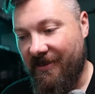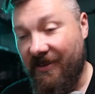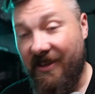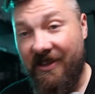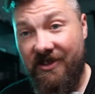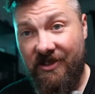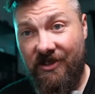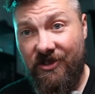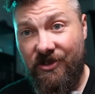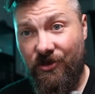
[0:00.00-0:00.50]

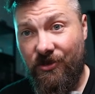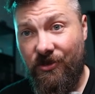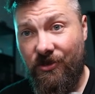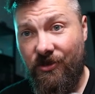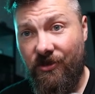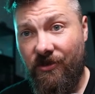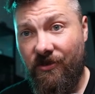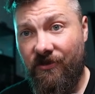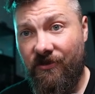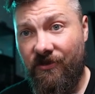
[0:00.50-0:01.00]
These are
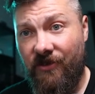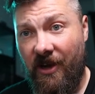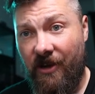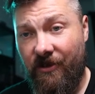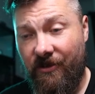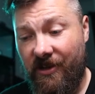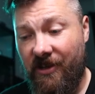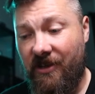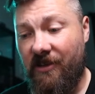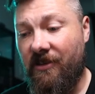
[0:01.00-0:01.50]
two
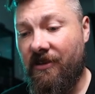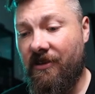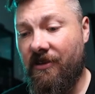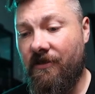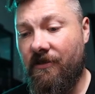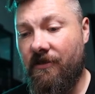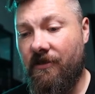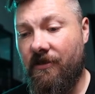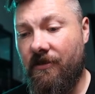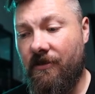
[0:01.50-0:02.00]
very,
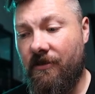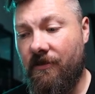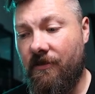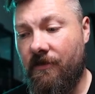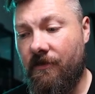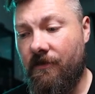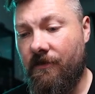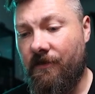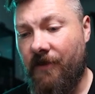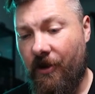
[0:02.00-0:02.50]

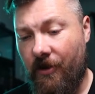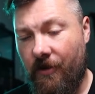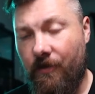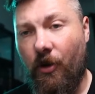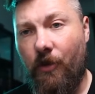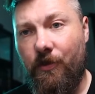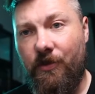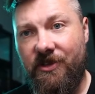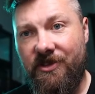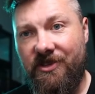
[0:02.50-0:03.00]
very
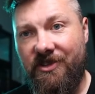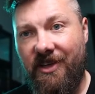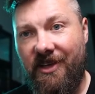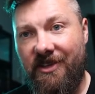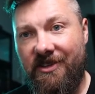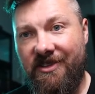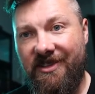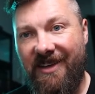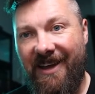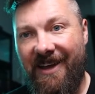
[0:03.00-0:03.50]
popular
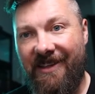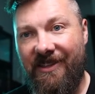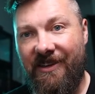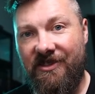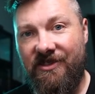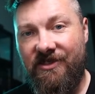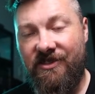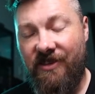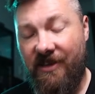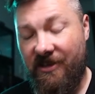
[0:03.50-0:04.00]
sets, and
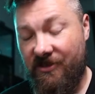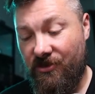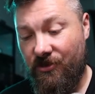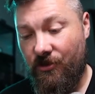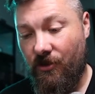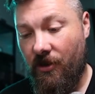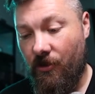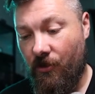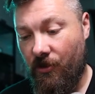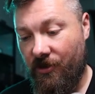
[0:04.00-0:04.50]
they're
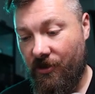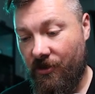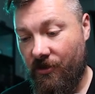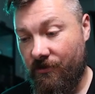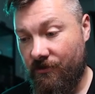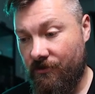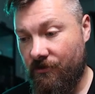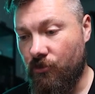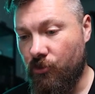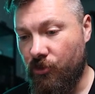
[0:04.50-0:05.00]
two I want to
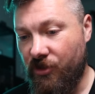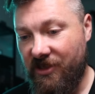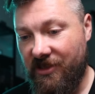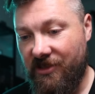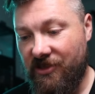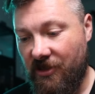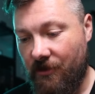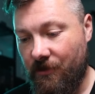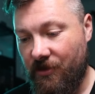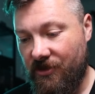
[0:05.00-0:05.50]
really
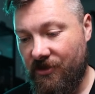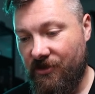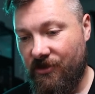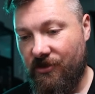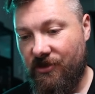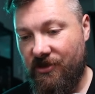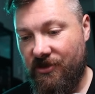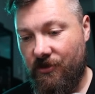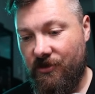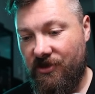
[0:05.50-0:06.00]
jump into
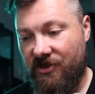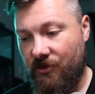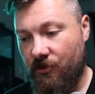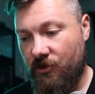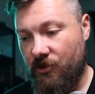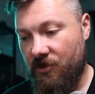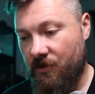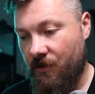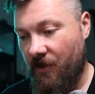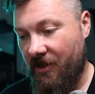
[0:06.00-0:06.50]
because I want to see
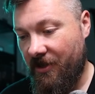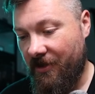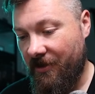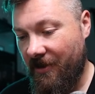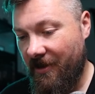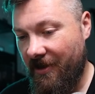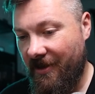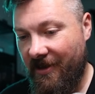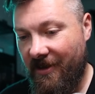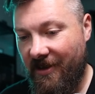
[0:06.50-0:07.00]
which one's better.
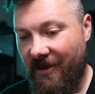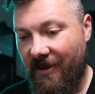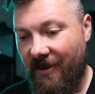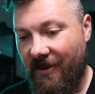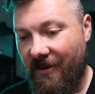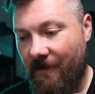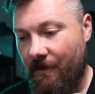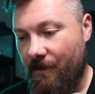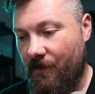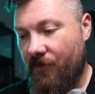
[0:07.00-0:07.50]

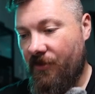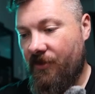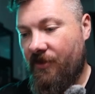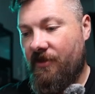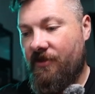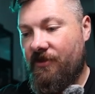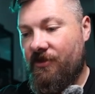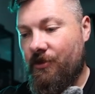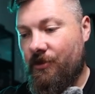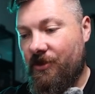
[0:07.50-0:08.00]

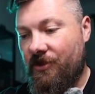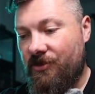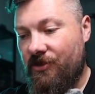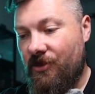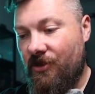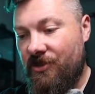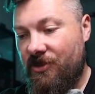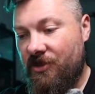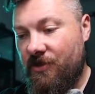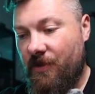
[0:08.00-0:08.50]
So we've got
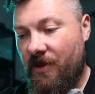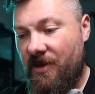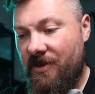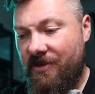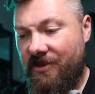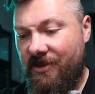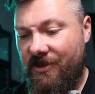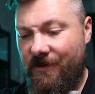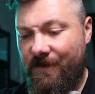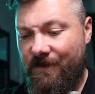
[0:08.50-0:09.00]
Surging
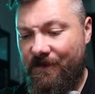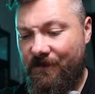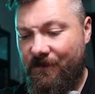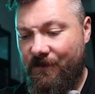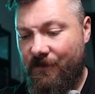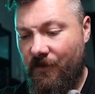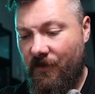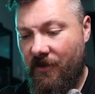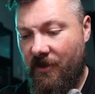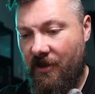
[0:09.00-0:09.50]
Sparks
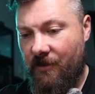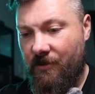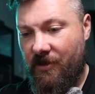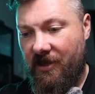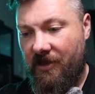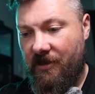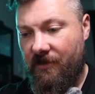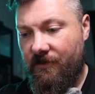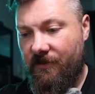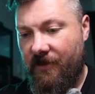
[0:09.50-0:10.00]
and
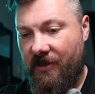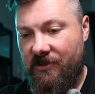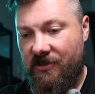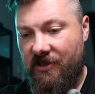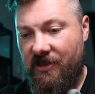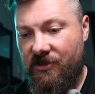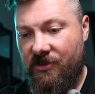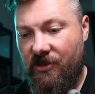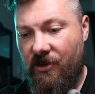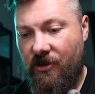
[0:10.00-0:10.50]
Paldean Fates.
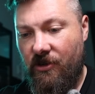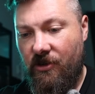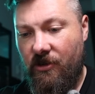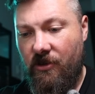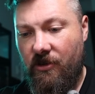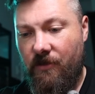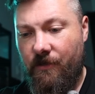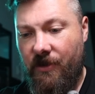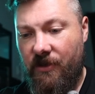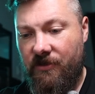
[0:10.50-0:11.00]
Let's
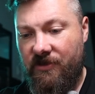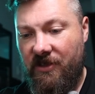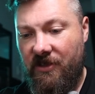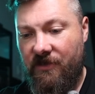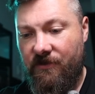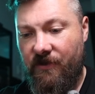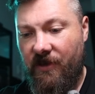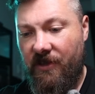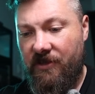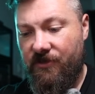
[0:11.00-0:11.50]
go
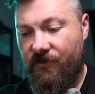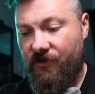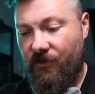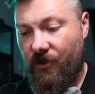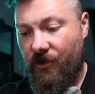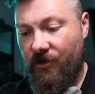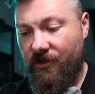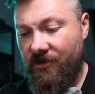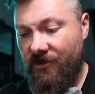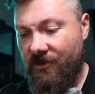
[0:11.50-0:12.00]
Paldean Fates
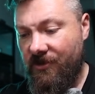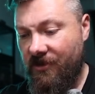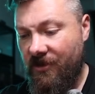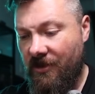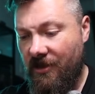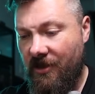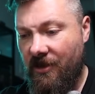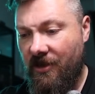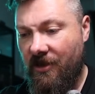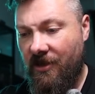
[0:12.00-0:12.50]
first.
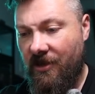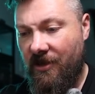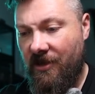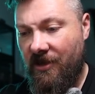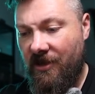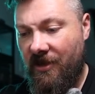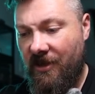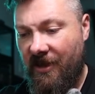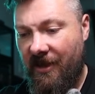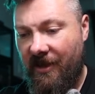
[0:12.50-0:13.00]

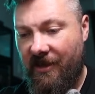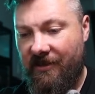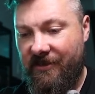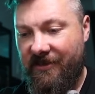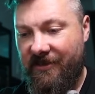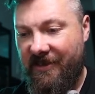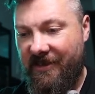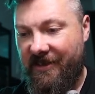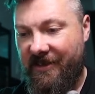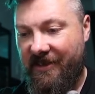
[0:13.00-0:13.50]

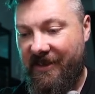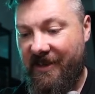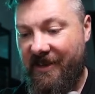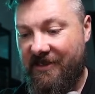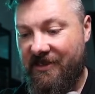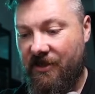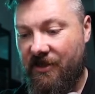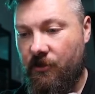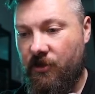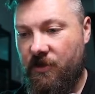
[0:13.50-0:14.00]
And yeah,
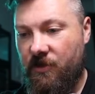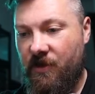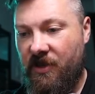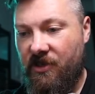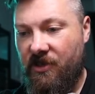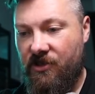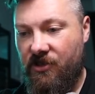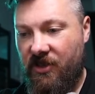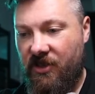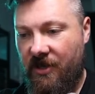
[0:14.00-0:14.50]
see which
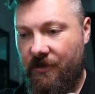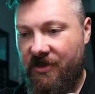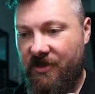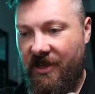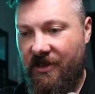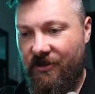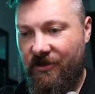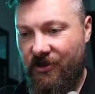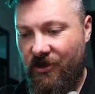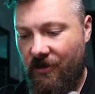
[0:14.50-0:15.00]
Pikachu comes
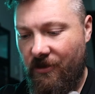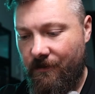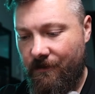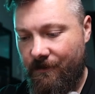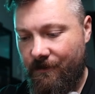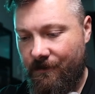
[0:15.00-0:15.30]
out on top.